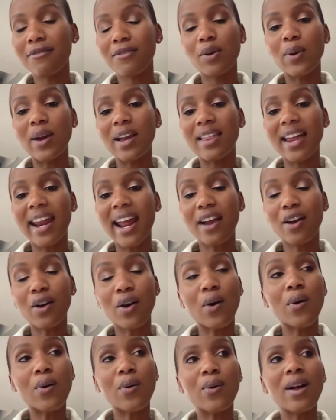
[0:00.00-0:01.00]
everywhere that I
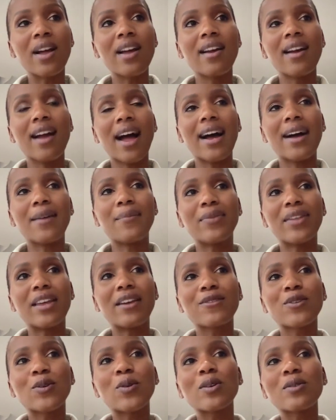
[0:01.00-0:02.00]
go.
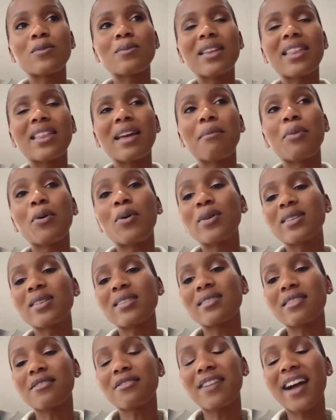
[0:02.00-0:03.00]
They've taught me the
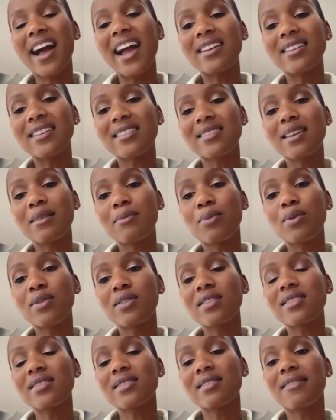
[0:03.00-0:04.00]
importance of kindness, the
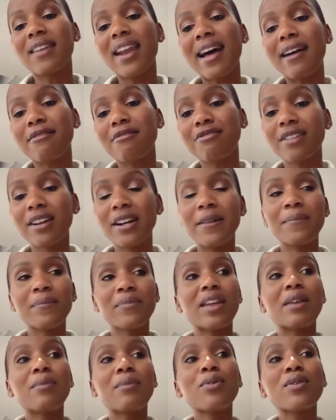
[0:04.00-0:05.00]
importance of love,
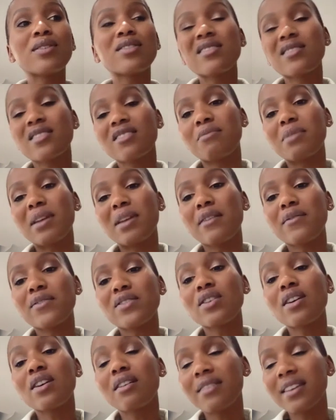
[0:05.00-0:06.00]
the importance of being of
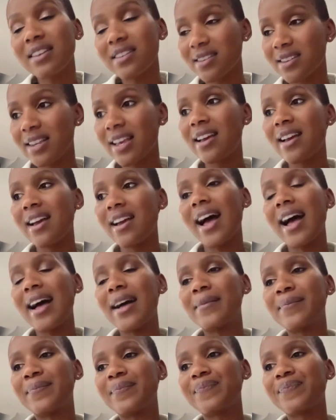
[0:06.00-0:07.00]
service.
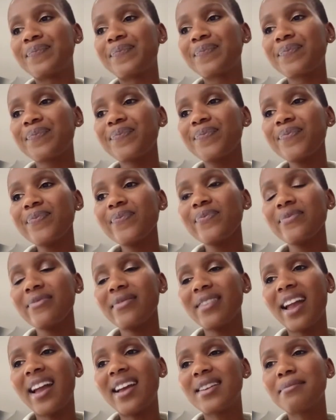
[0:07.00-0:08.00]
And
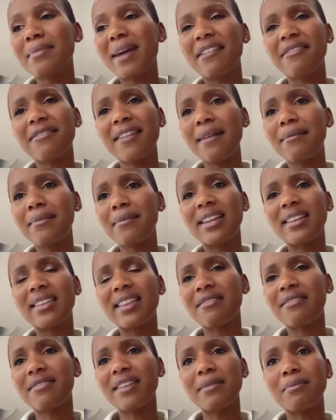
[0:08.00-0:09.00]
my family,
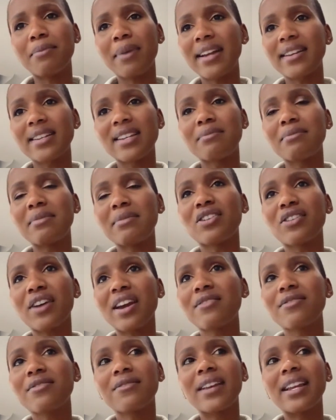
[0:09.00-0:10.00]
they've impacted me
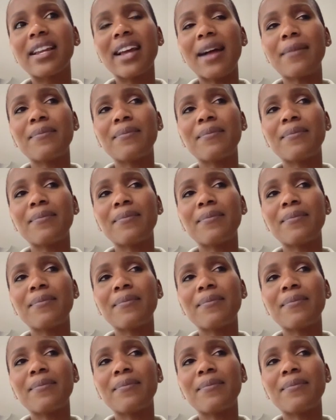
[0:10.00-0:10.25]
greatly.